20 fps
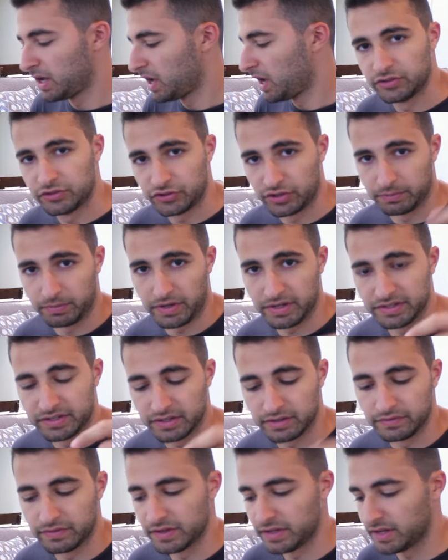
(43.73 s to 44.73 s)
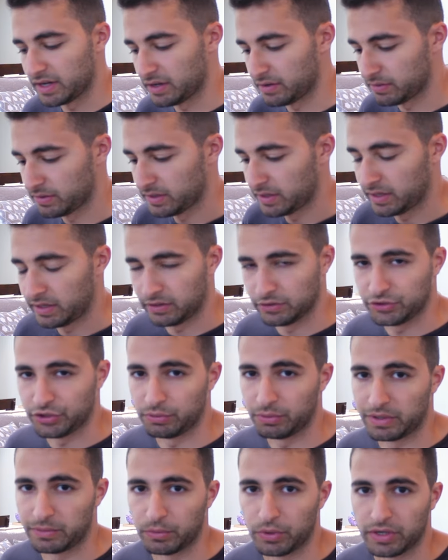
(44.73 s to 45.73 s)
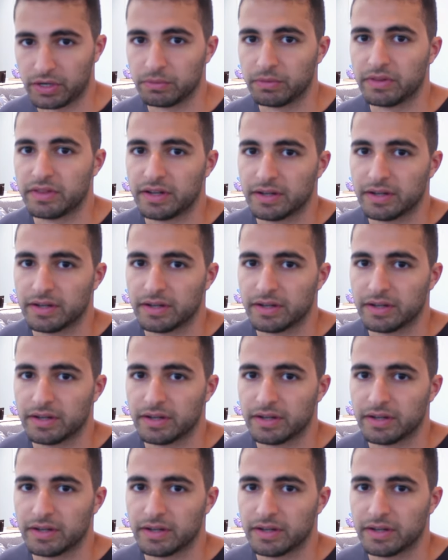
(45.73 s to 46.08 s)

Just jump right into the video and I'll show you what I'm working with